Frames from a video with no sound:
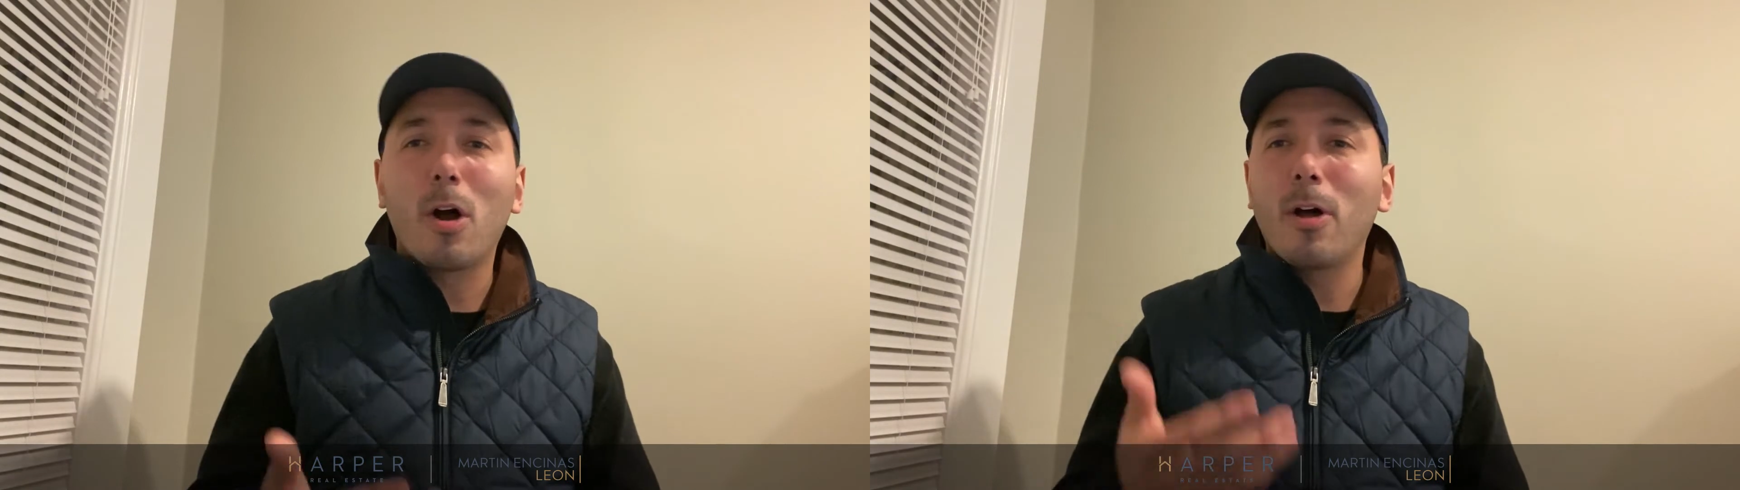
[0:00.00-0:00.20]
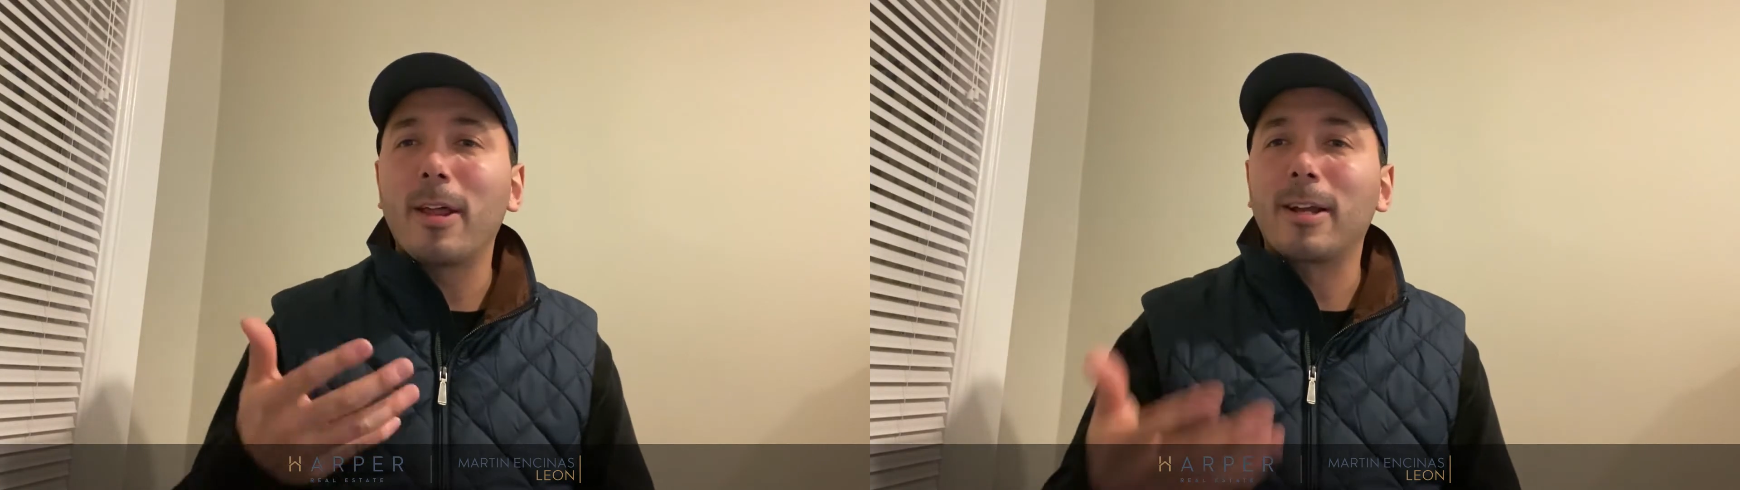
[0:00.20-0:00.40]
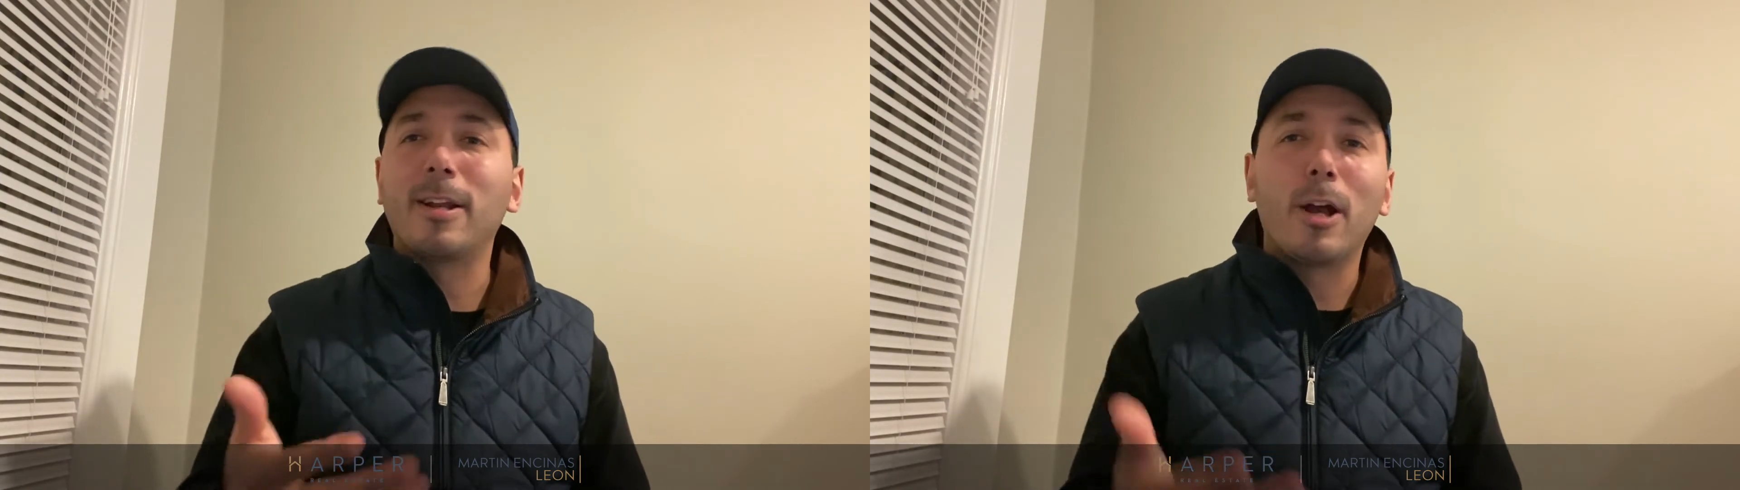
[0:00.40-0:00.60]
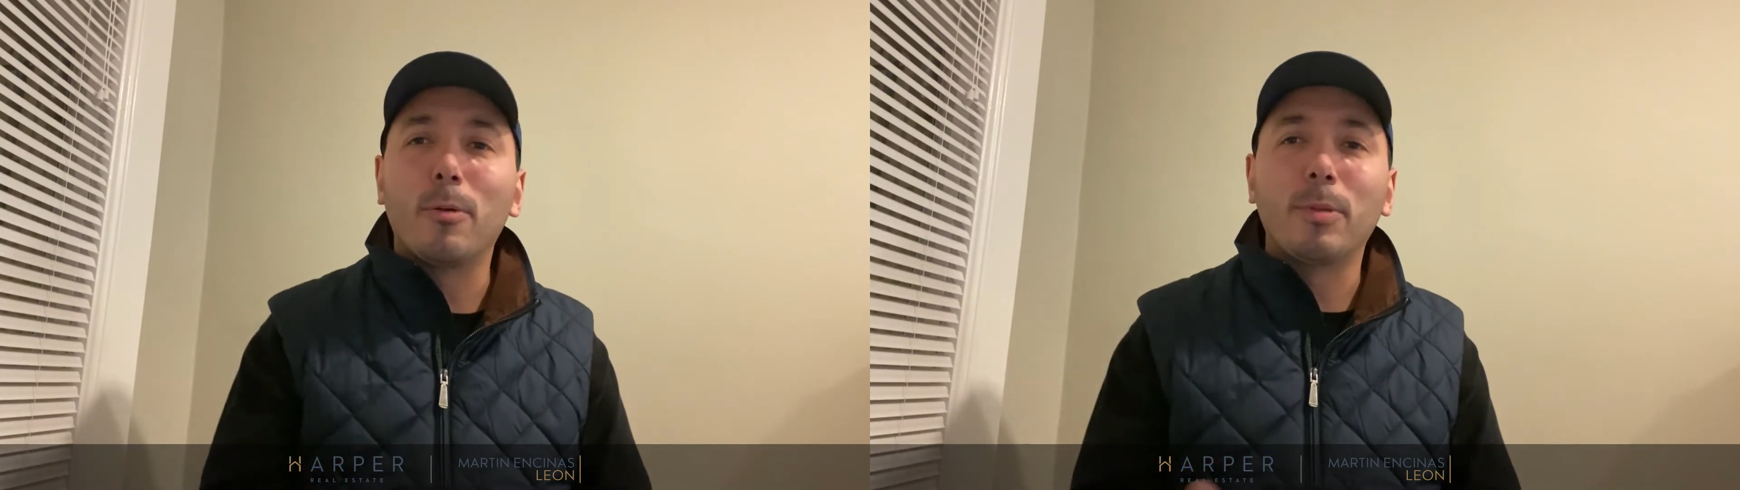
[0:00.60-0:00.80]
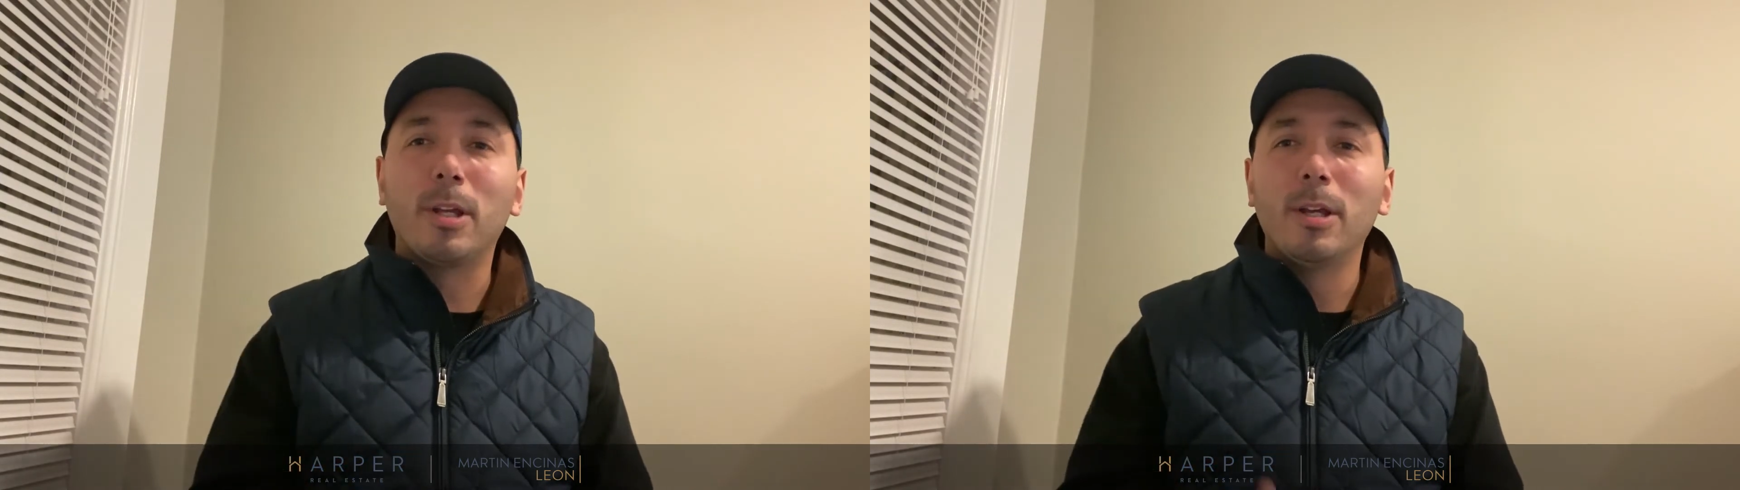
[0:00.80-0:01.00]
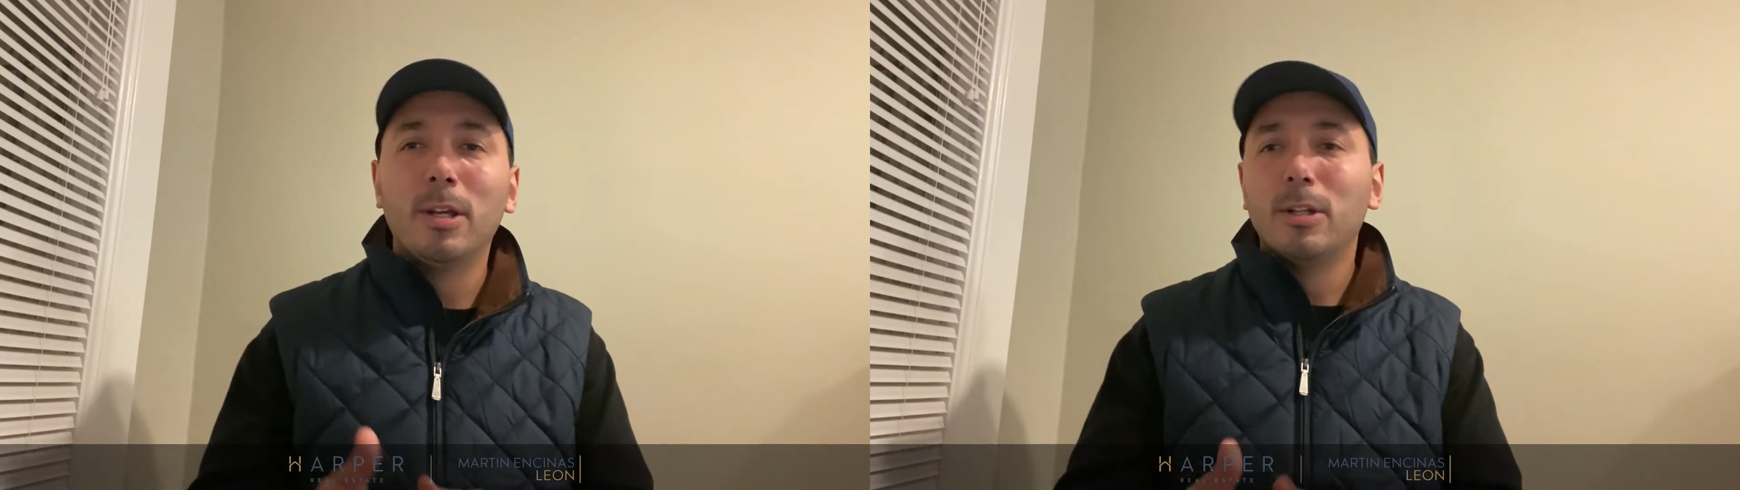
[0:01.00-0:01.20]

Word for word: call that could help me